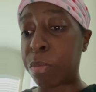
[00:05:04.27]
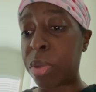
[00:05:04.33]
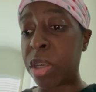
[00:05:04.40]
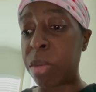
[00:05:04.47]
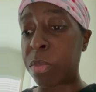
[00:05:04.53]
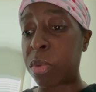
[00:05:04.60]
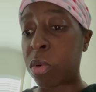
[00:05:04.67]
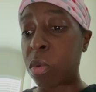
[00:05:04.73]

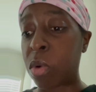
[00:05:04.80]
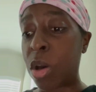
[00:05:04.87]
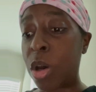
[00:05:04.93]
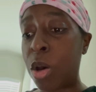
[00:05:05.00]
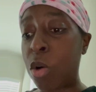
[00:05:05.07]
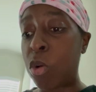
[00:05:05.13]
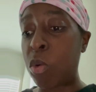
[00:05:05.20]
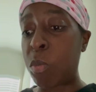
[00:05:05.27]
people
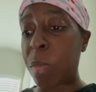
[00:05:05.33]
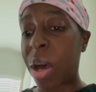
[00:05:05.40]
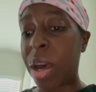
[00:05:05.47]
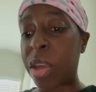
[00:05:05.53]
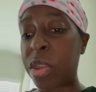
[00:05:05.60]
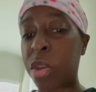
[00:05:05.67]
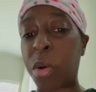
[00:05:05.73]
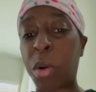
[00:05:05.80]
who
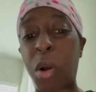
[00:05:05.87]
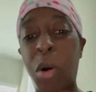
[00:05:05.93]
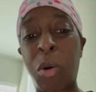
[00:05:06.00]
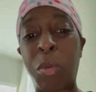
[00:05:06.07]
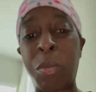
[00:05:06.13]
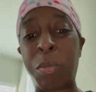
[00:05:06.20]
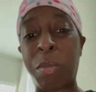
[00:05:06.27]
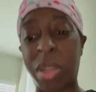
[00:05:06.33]
mind their
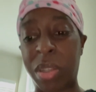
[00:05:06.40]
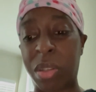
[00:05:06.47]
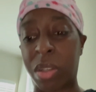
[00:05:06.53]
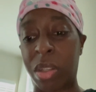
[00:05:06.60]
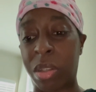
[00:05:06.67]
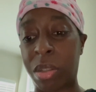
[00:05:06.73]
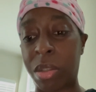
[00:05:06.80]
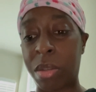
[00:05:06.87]
own
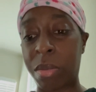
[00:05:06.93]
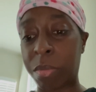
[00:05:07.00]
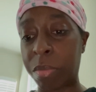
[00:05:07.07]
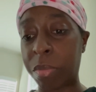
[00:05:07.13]
business.